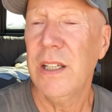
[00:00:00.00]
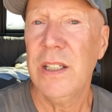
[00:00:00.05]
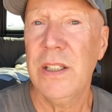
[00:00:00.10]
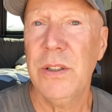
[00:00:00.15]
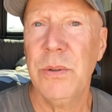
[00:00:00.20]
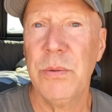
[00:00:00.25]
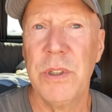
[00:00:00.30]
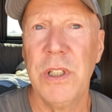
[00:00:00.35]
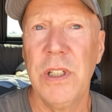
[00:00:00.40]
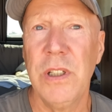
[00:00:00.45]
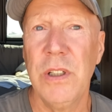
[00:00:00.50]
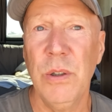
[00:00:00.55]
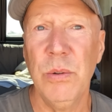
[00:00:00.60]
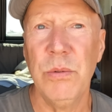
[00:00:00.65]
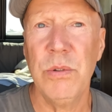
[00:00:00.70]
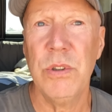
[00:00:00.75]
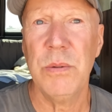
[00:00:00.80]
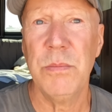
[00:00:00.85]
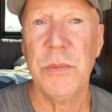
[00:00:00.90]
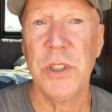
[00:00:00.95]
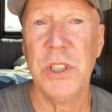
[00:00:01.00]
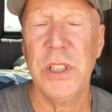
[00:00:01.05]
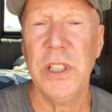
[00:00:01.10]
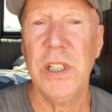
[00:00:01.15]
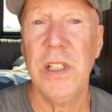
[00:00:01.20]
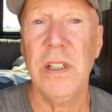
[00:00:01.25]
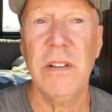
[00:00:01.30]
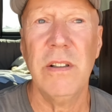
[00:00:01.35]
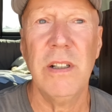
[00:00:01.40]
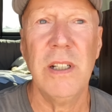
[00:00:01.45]
using guns and
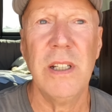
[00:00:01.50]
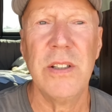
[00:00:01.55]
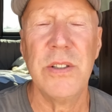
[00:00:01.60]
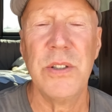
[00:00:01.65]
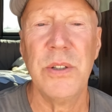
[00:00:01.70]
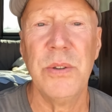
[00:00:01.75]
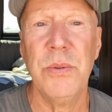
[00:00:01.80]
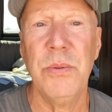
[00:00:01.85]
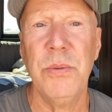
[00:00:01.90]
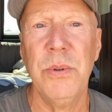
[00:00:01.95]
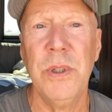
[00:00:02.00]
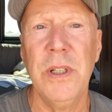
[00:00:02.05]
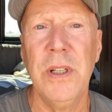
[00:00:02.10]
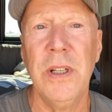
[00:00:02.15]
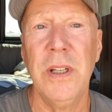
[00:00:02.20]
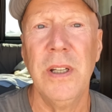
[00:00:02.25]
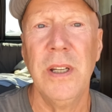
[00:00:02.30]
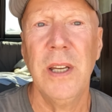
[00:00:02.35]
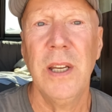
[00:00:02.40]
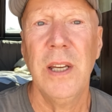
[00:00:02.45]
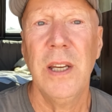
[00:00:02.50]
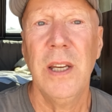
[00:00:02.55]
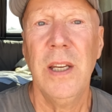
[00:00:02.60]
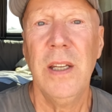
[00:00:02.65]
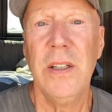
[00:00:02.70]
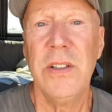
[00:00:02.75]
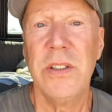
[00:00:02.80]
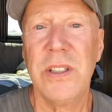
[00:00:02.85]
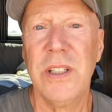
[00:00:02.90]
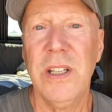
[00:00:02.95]
machinery to
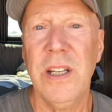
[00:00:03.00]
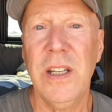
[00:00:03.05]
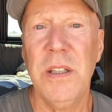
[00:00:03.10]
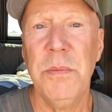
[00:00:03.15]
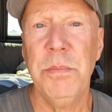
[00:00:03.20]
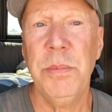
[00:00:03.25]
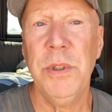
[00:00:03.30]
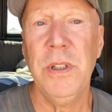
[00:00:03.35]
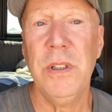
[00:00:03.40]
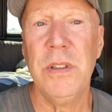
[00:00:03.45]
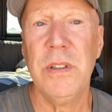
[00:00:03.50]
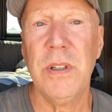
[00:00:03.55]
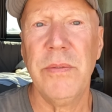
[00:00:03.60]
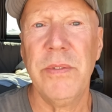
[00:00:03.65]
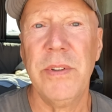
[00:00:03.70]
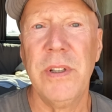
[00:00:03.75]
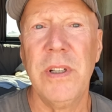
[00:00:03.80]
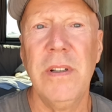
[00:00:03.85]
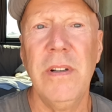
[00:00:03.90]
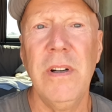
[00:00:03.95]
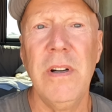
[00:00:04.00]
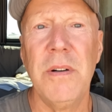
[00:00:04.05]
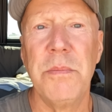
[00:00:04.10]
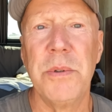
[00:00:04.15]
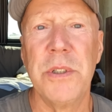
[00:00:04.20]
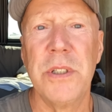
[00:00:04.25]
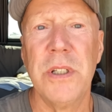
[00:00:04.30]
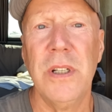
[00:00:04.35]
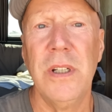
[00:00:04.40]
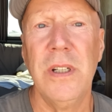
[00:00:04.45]
scare the birds off the
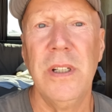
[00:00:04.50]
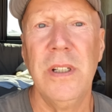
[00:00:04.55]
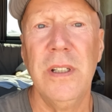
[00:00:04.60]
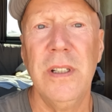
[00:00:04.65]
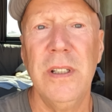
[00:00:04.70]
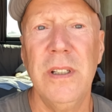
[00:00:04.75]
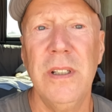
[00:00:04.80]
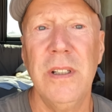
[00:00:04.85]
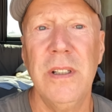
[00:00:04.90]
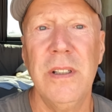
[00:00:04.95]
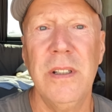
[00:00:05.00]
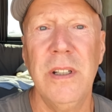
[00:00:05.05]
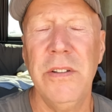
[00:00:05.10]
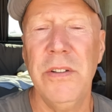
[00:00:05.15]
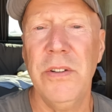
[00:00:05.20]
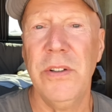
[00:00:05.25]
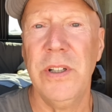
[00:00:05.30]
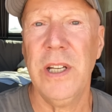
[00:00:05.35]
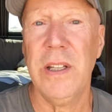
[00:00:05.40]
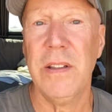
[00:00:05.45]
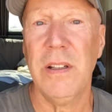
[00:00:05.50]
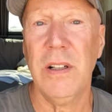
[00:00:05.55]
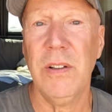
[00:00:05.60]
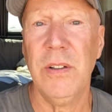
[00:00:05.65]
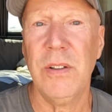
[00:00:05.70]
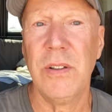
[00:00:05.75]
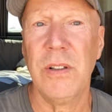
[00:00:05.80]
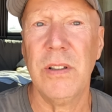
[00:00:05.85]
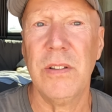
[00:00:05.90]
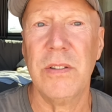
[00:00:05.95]
crops. And I don't know how the
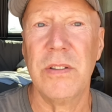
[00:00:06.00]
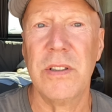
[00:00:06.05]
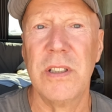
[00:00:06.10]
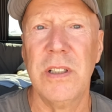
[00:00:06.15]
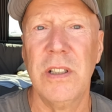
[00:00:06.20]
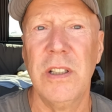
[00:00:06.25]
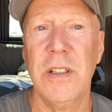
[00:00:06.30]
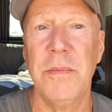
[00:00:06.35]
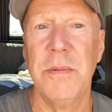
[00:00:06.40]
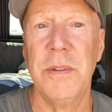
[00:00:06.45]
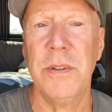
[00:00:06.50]
locals sleep